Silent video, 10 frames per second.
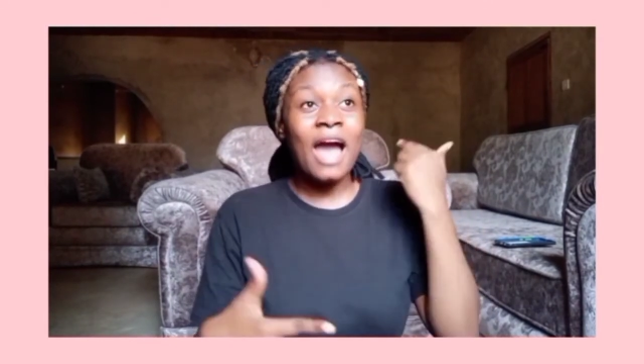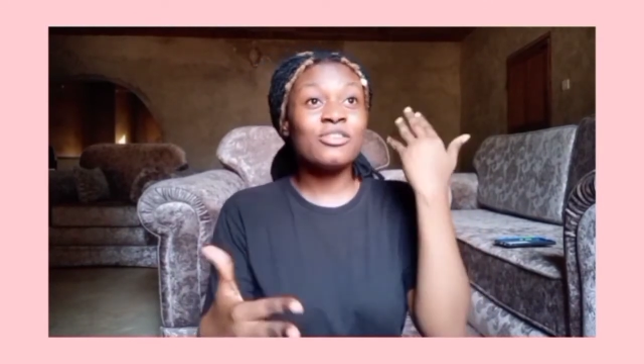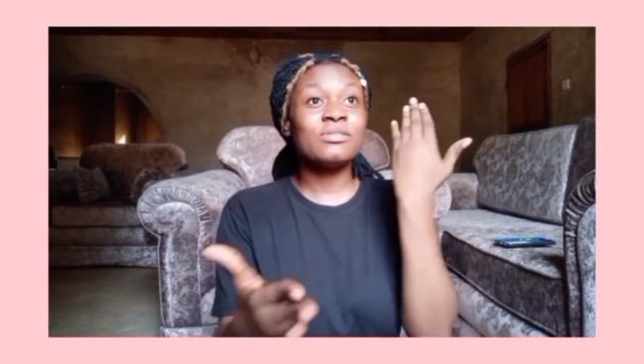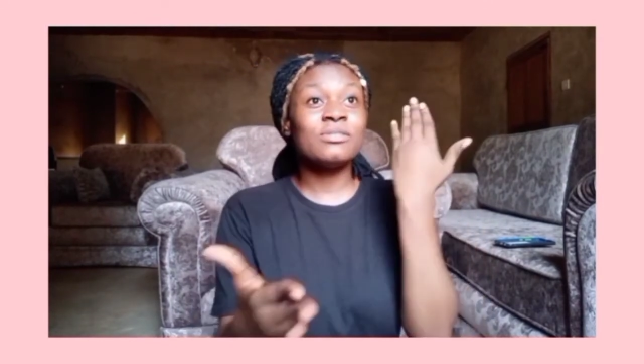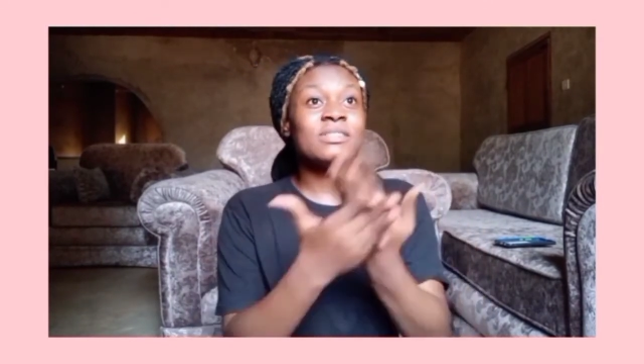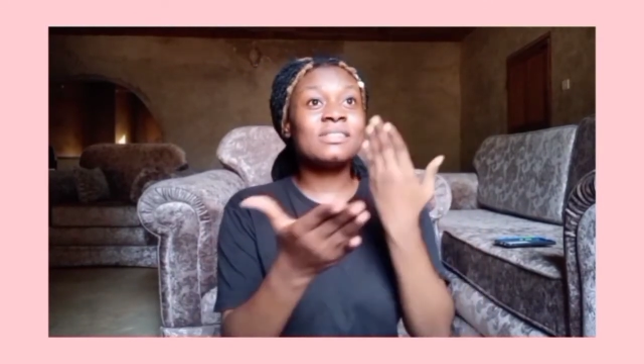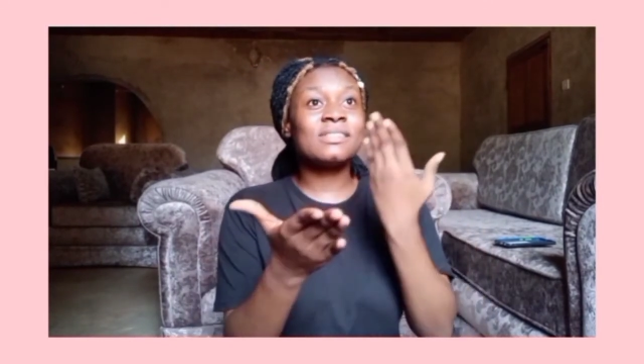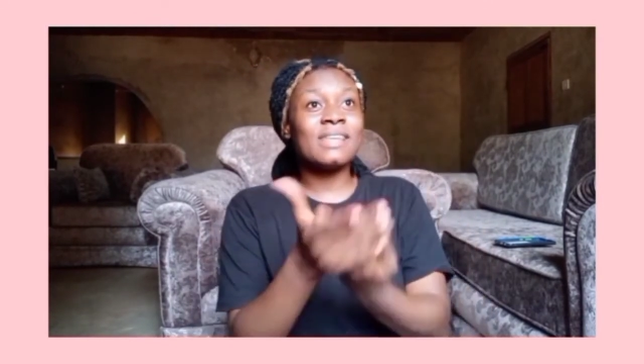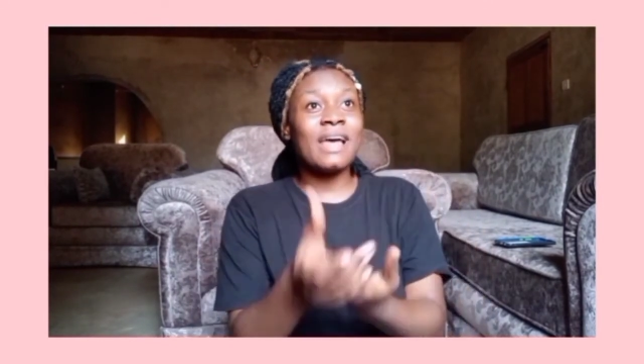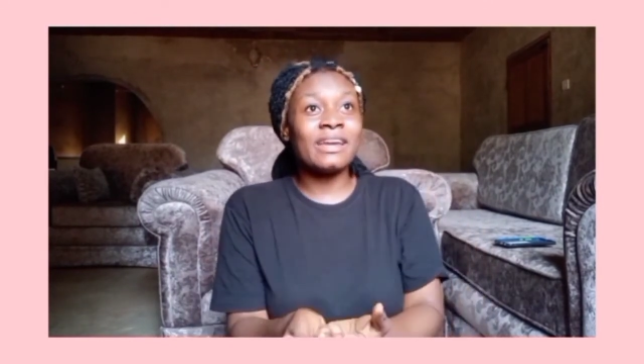And you
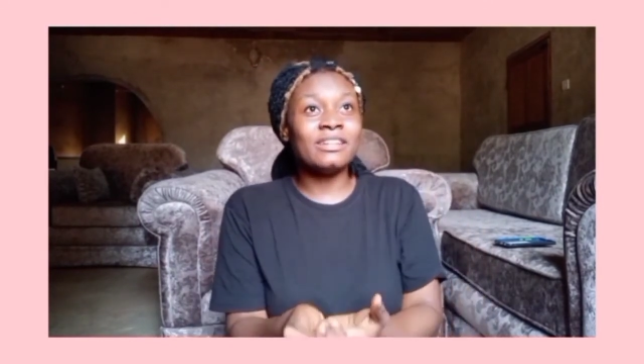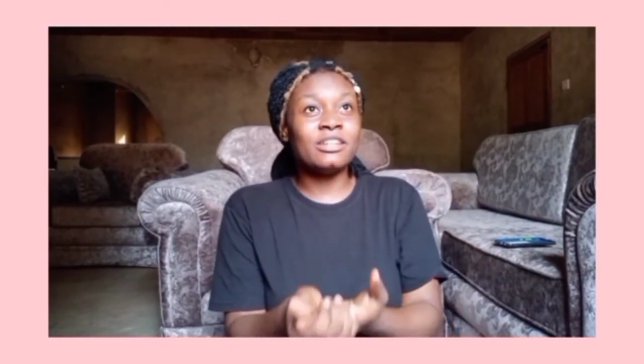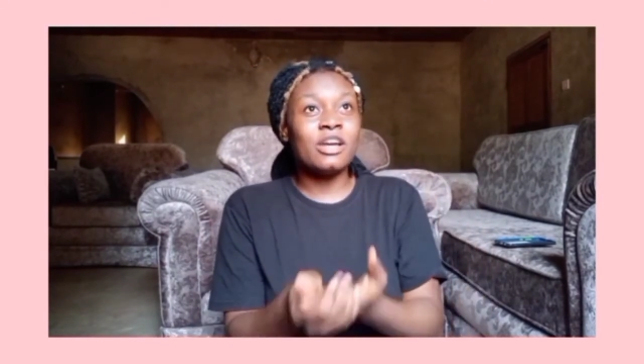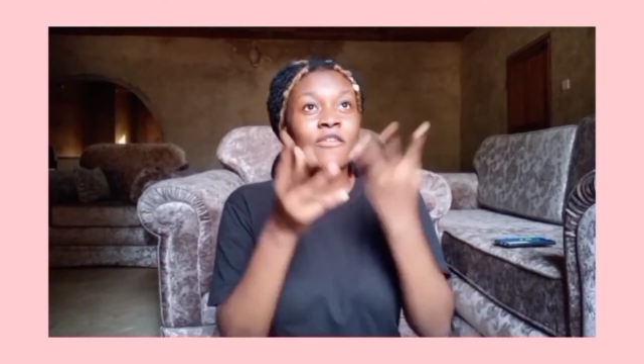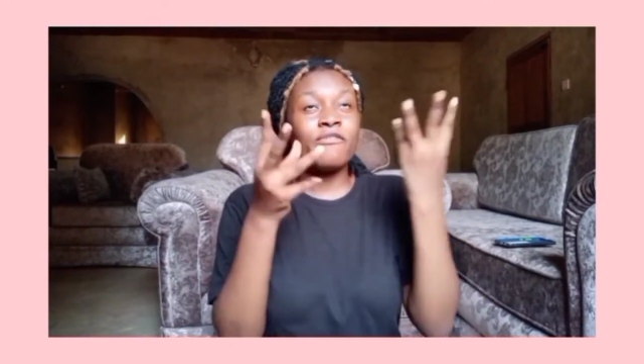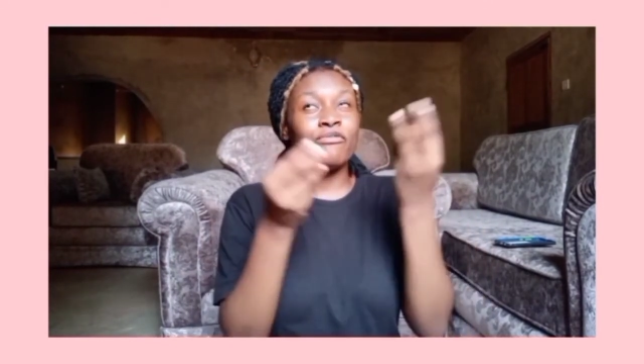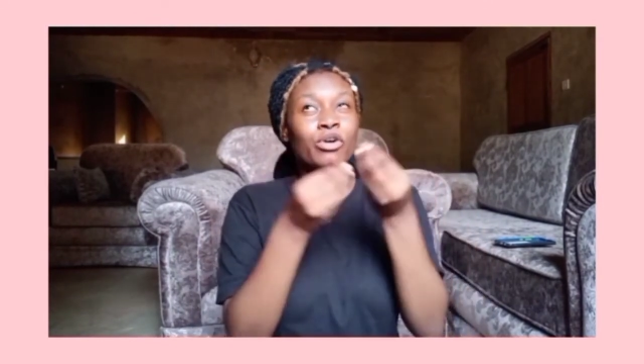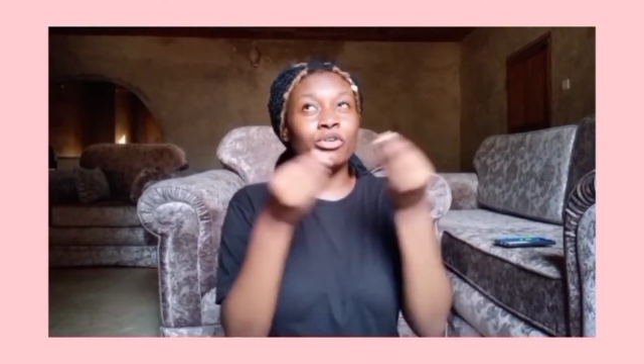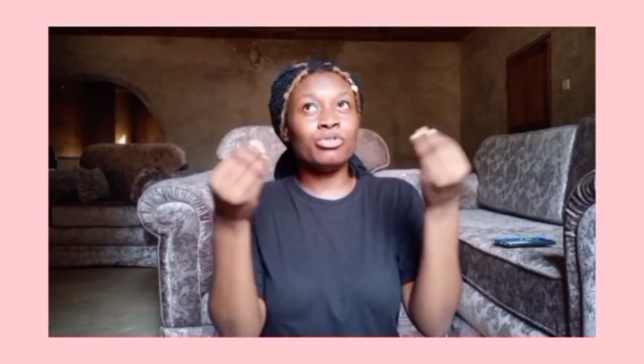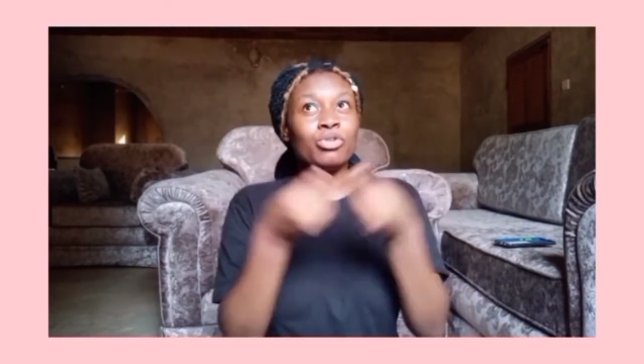decide
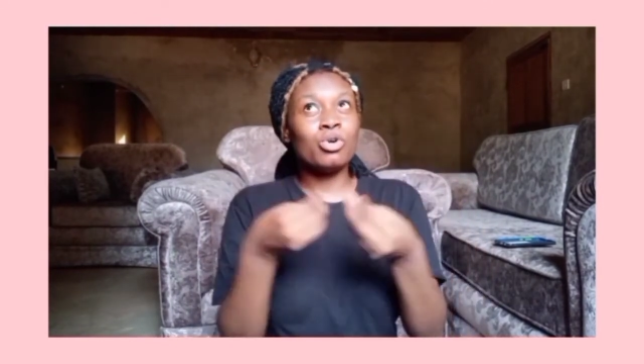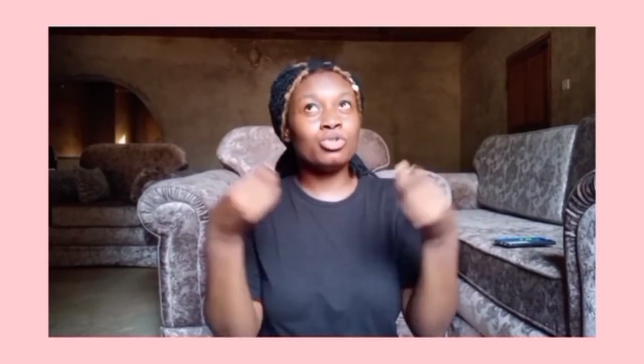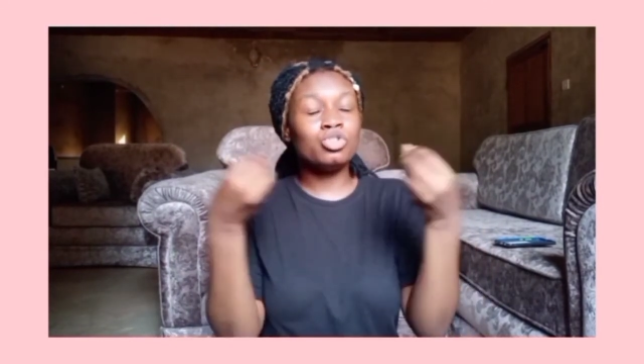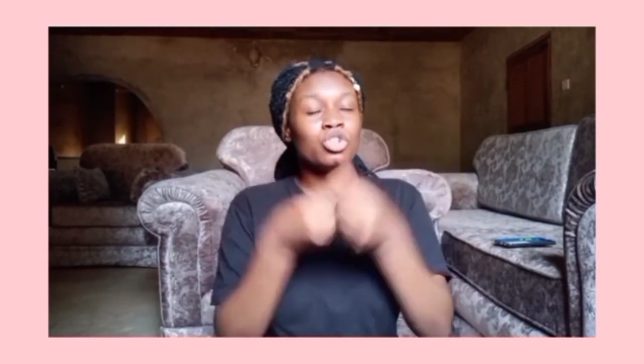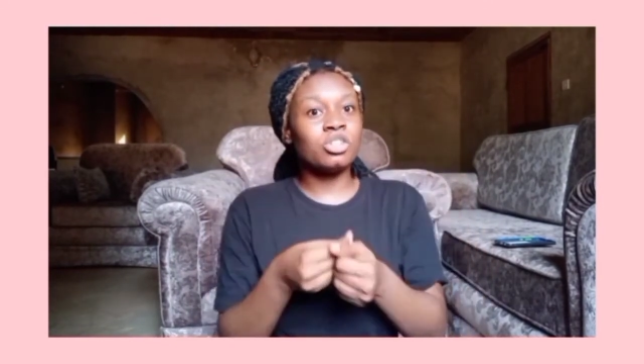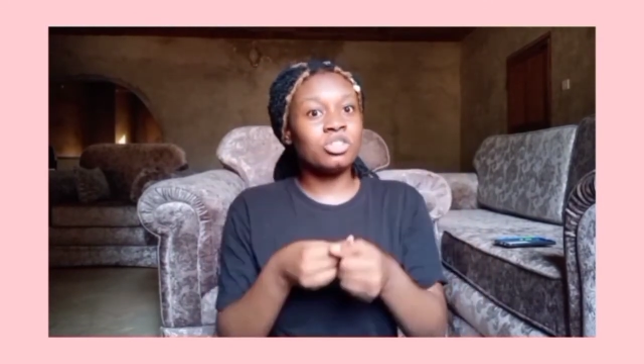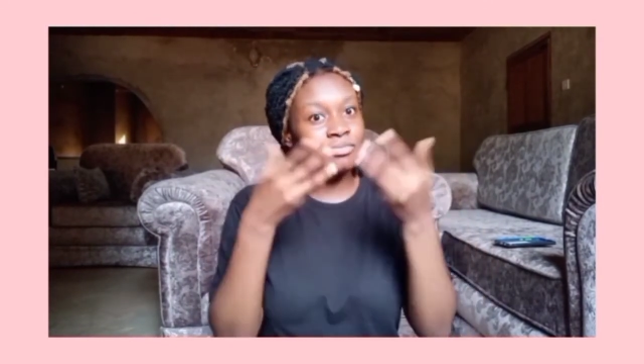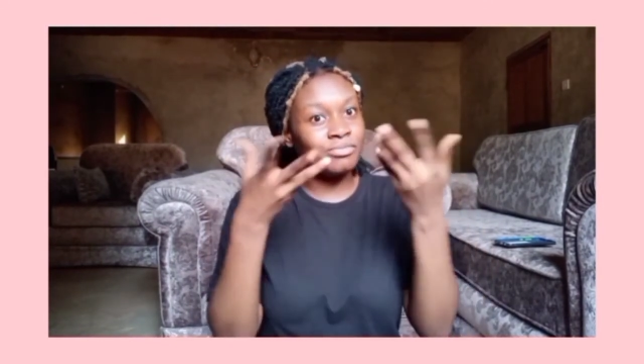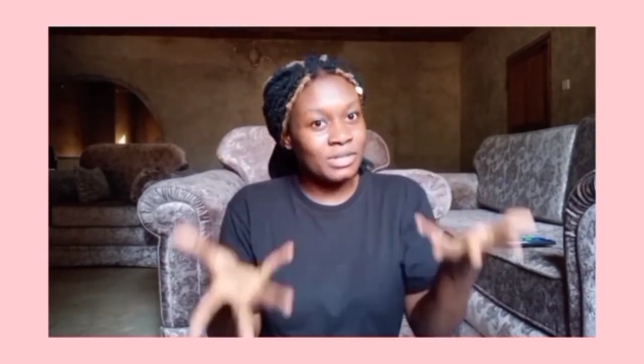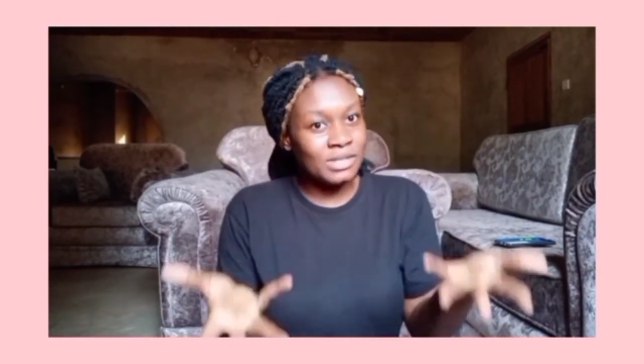for no
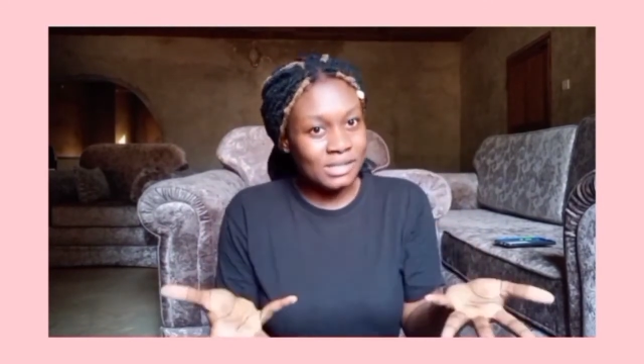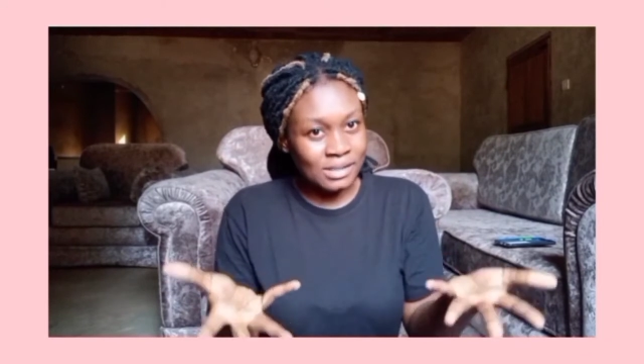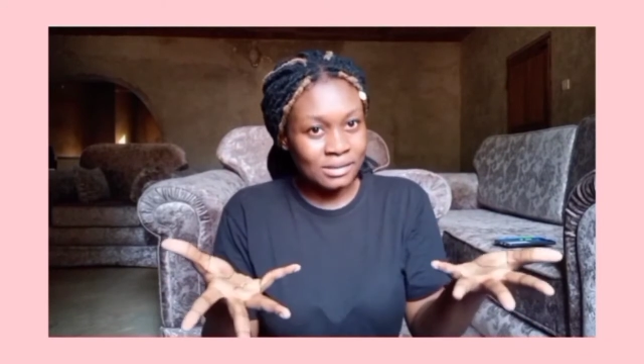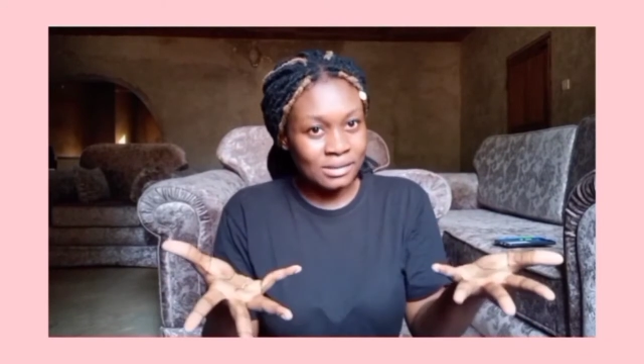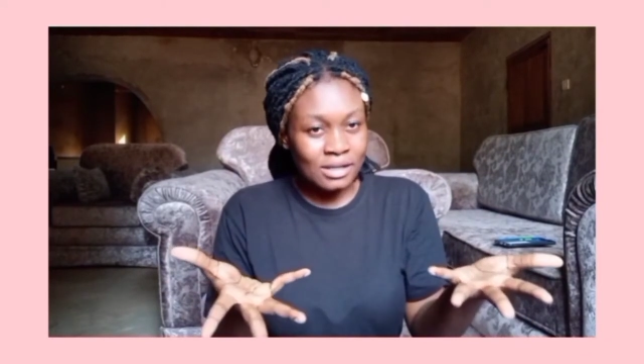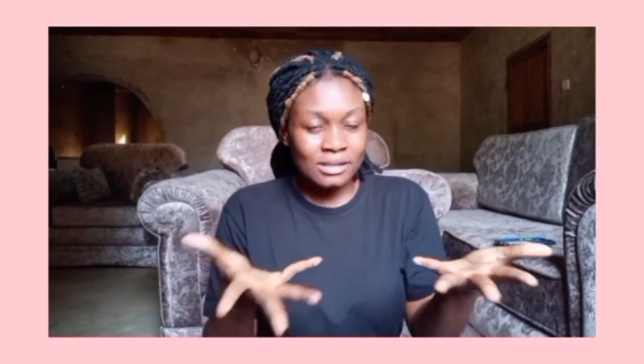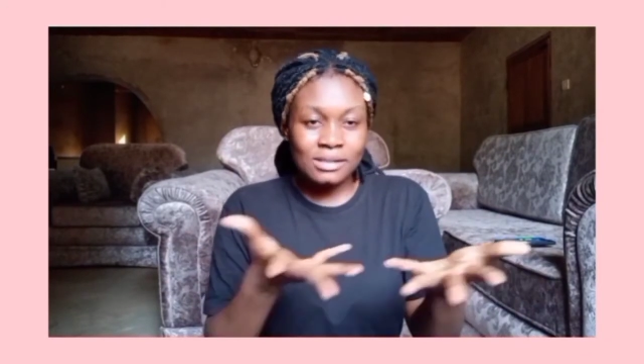just reason